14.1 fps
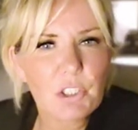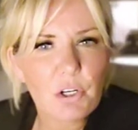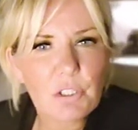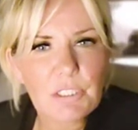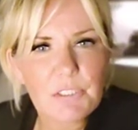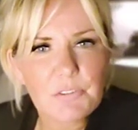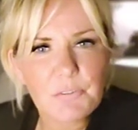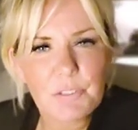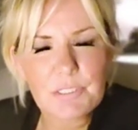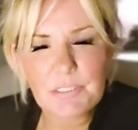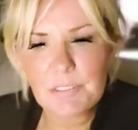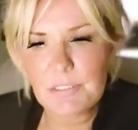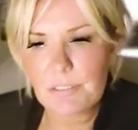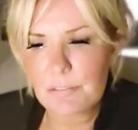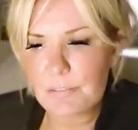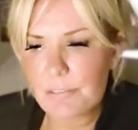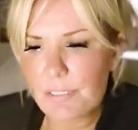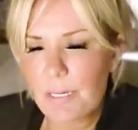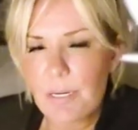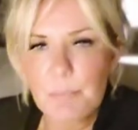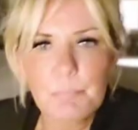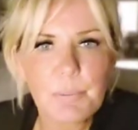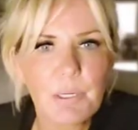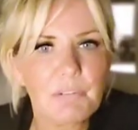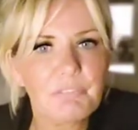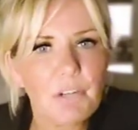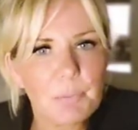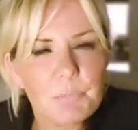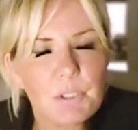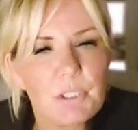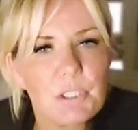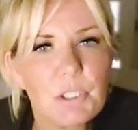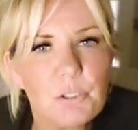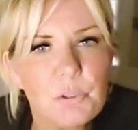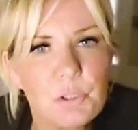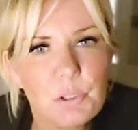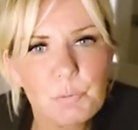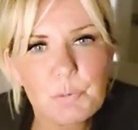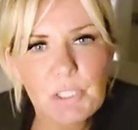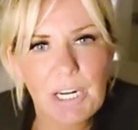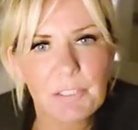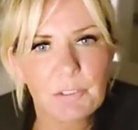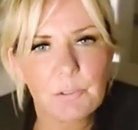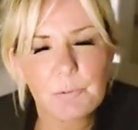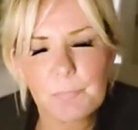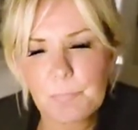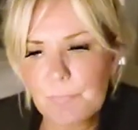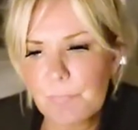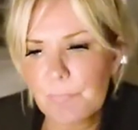a college, for instance. But if I'm doing a YouTube channel,